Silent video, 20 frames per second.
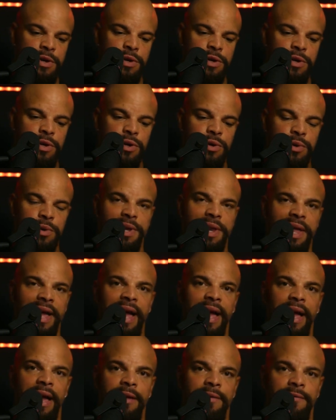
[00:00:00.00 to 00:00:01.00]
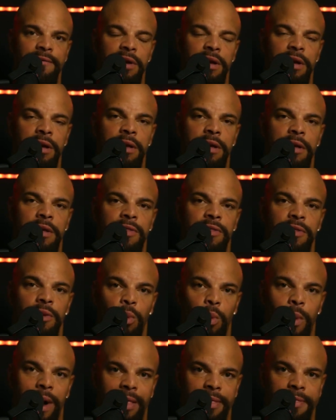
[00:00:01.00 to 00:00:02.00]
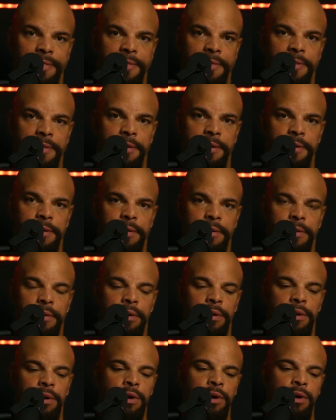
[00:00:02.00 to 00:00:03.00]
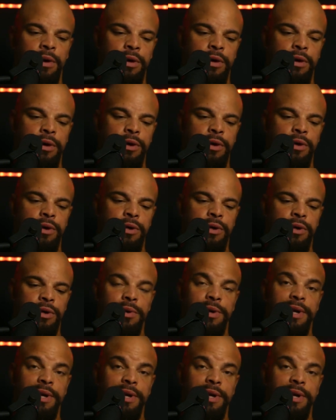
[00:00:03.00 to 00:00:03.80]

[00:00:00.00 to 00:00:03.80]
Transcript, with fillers: You can have the wealth. You can